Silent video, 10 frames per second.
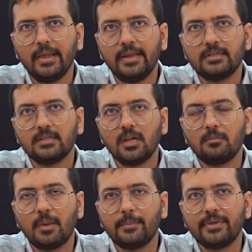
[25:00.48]
Internal
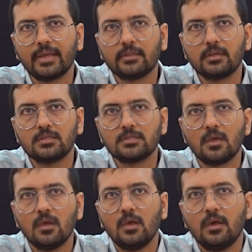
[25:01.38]
memory catheters
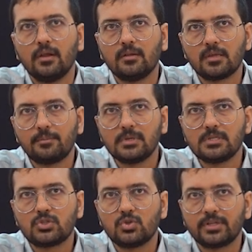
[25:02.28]

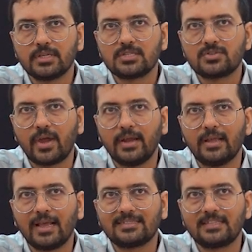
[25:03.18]
Resembles Judkin's
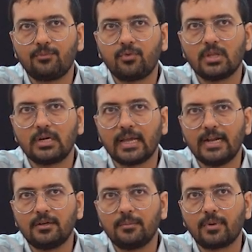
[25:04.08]
right except for the
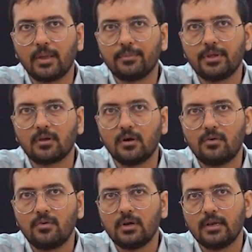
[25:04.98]
tighter primary
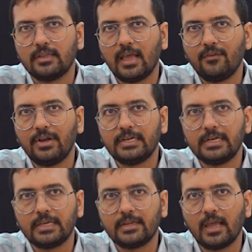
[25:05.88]
curve. They have
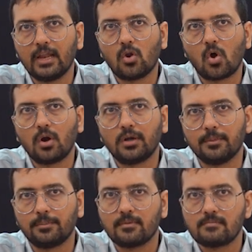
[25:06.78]
80° and longer tip.